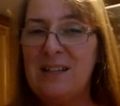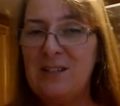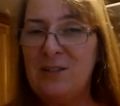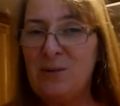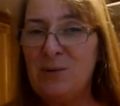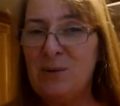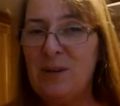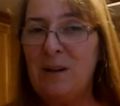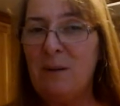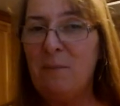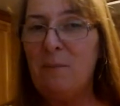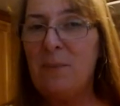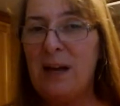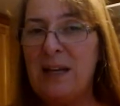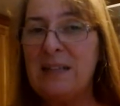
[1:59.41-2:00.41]
do it
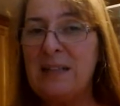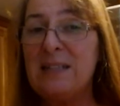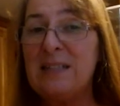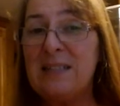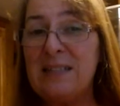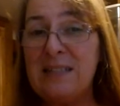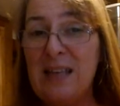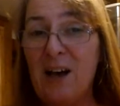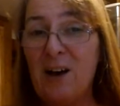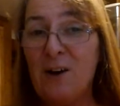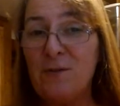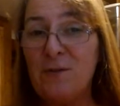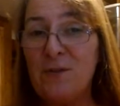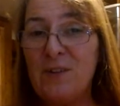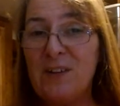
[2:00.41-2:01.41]
by itself